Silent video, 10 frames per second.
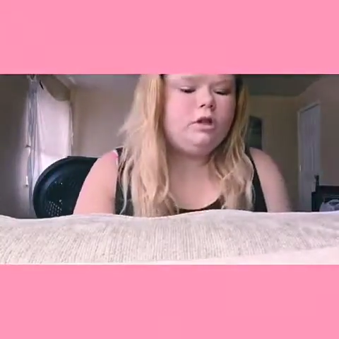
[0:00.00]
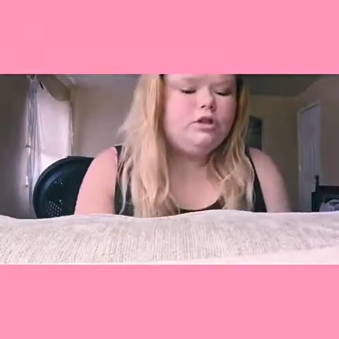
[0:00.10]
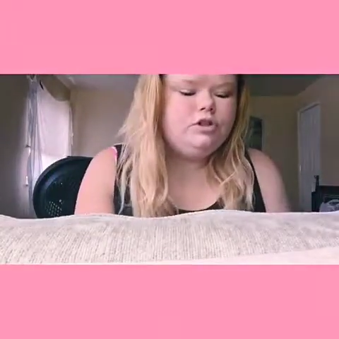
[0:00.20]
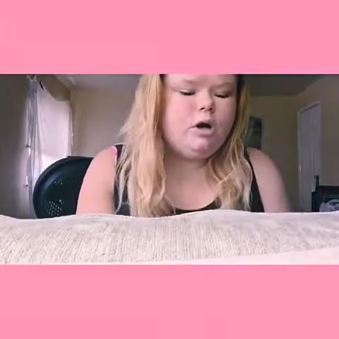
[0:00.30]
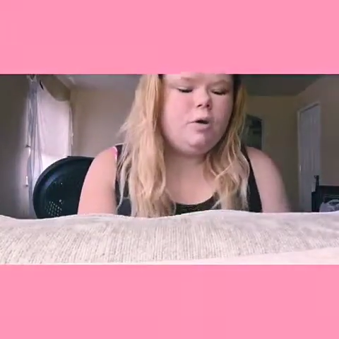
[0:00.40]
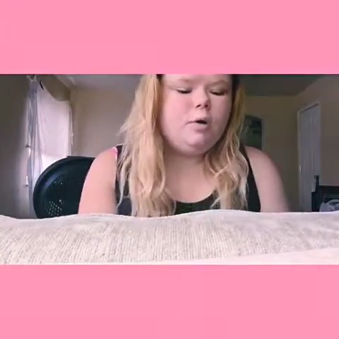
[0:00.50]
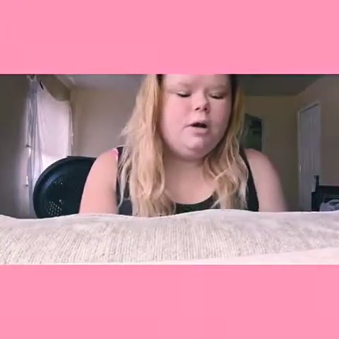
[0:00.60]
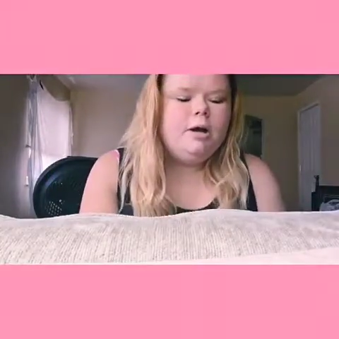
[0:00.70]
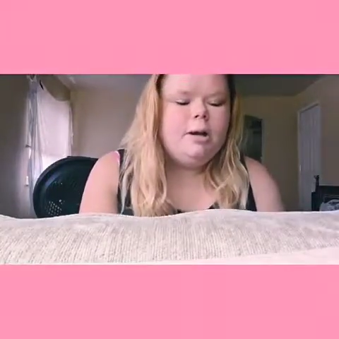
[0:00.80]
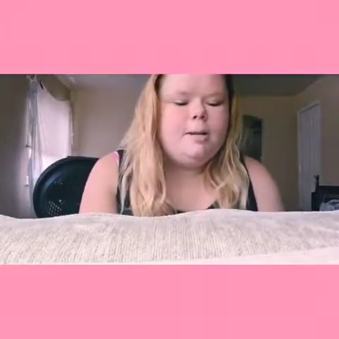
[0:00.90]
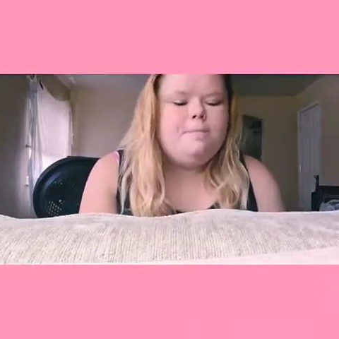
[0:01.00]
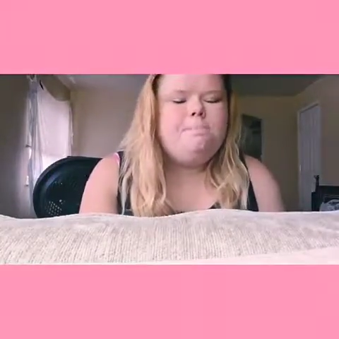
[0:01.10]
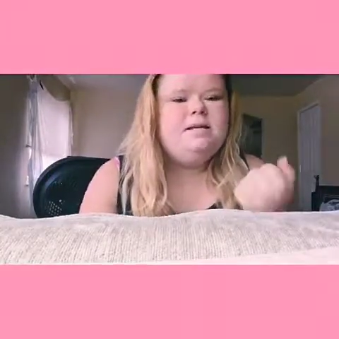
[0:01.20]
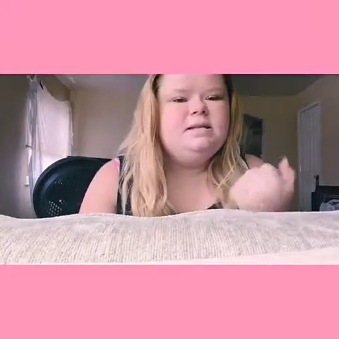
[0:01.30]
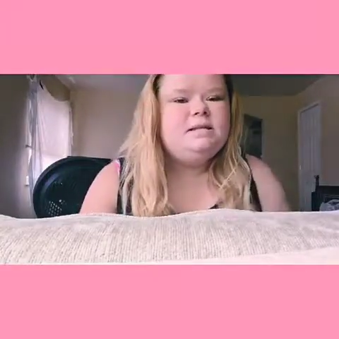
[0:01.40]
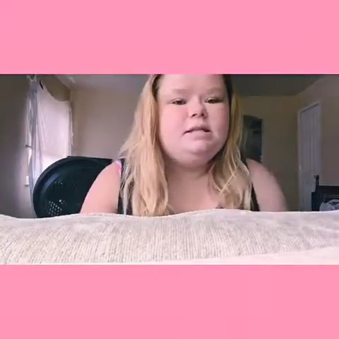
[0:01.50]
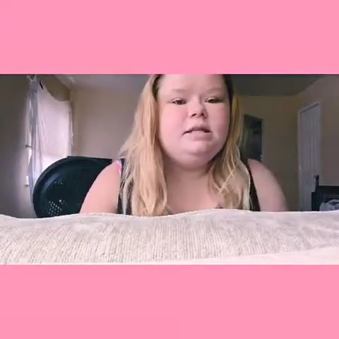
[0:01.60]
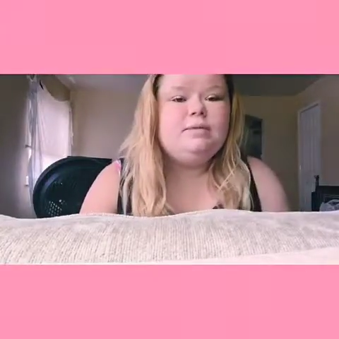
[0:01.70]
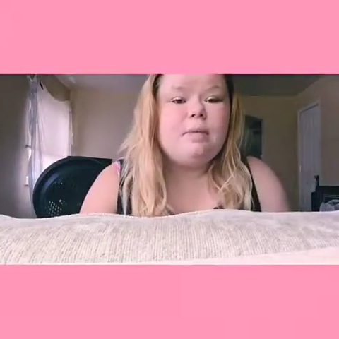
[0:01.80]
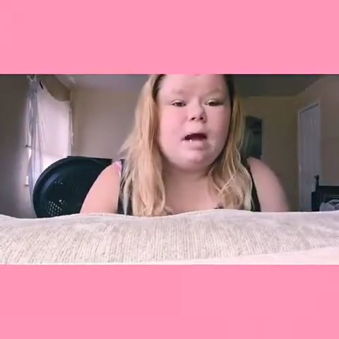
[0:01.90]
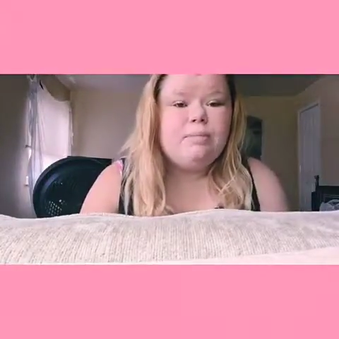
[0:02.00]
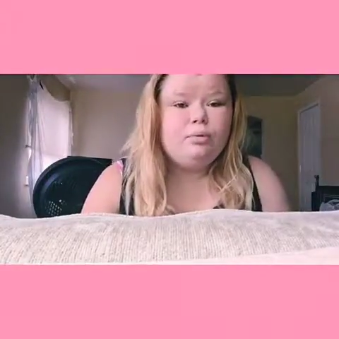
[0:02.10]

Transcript: So, basically, my